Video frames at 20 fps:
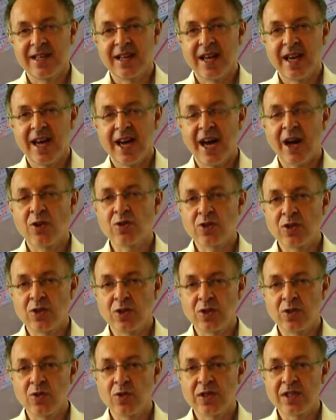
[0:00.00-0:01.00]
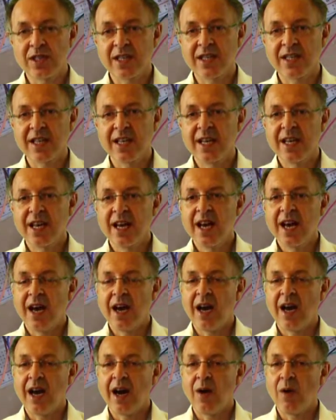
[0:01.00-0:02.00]
how to use it,
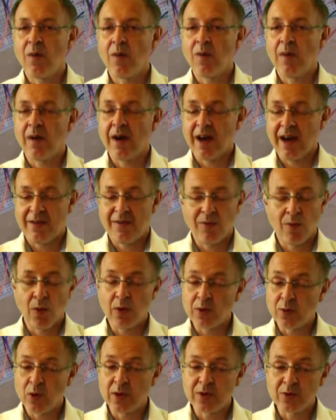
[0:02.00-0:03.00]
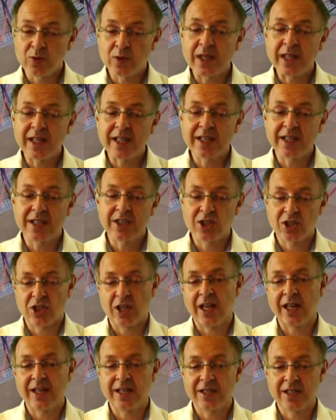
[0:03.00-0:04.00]
what really the
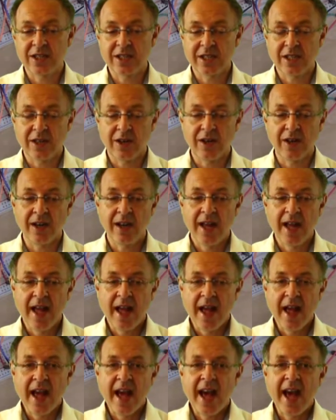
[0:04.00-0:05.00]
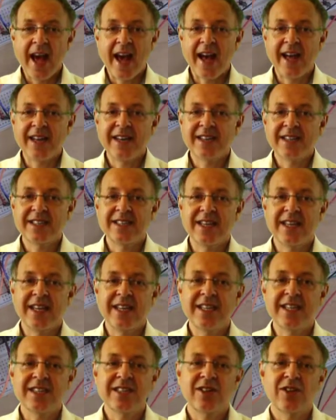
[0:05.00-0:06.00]
challenges are. And in
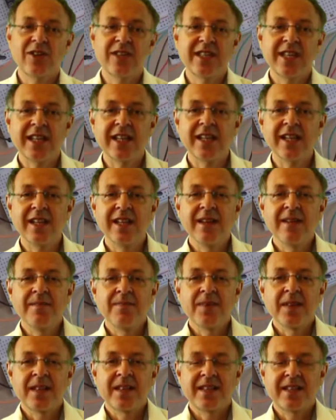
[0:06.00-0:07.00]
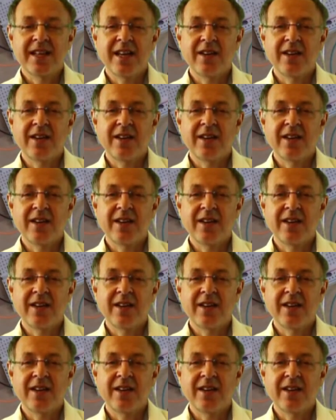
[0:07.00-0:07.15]
this article, there